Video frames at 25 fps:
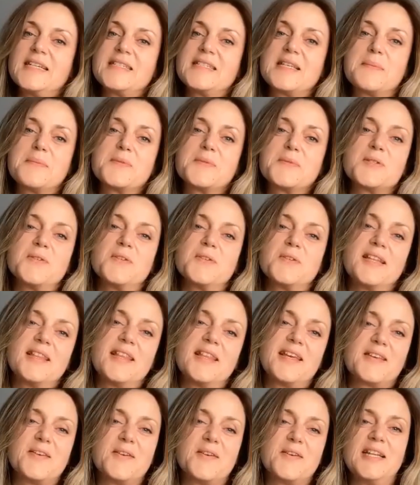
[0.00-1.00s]
Yes, absolutely.
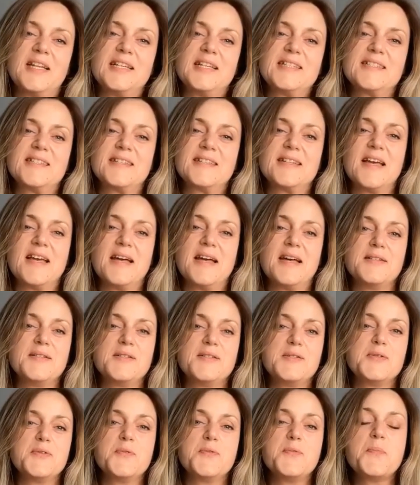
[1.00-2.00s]
Thank you, Alison.
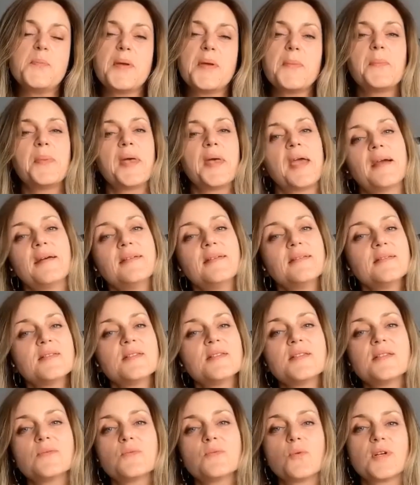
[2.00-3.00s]
So my
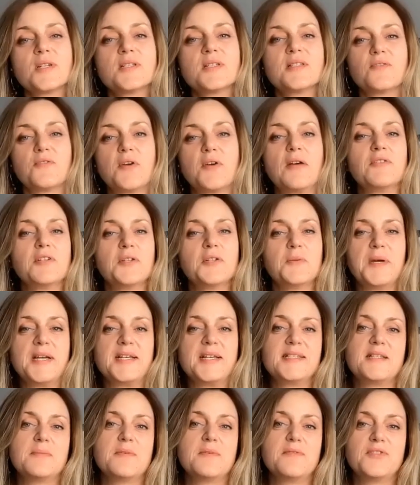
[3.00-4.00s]
parents were surrounded
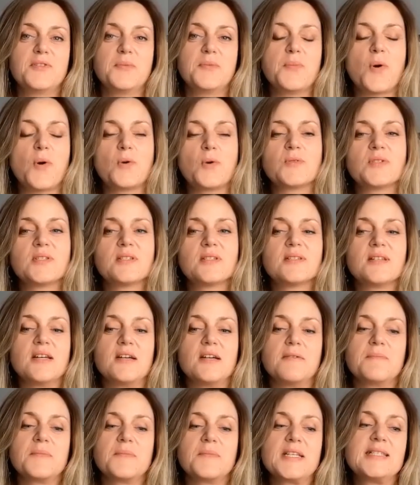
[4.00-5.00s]
by some of the most
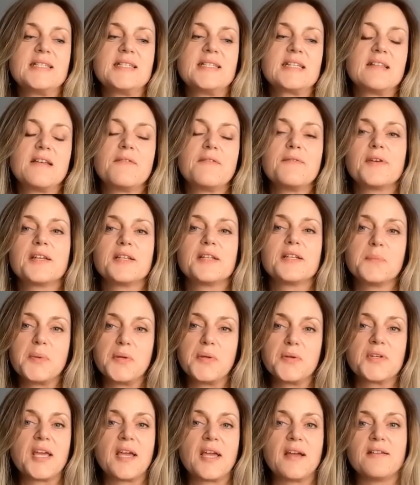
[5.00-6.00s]
significant
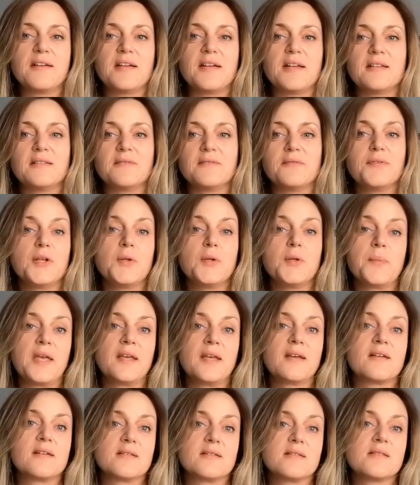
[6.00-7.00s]
Bulgarian
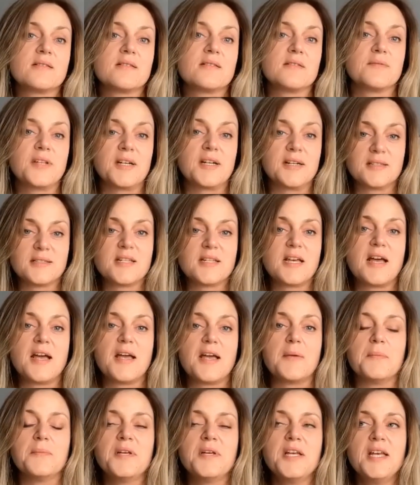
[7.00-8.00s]
filmmakers of their
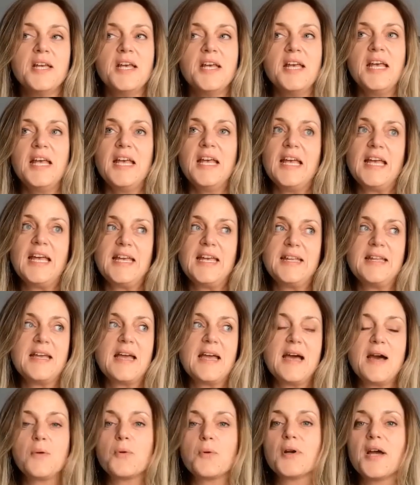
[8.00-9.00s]
time.
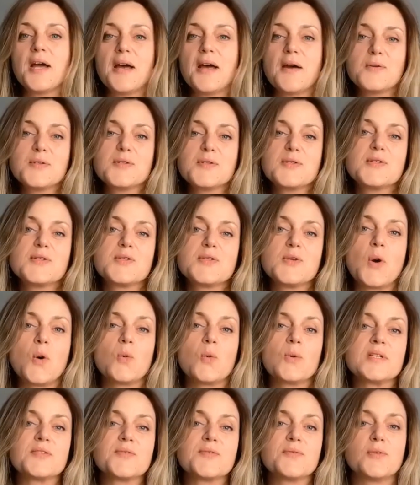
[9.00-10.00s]
And our house is
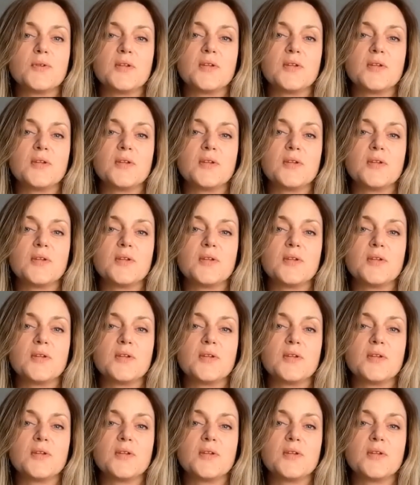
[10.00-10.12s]
always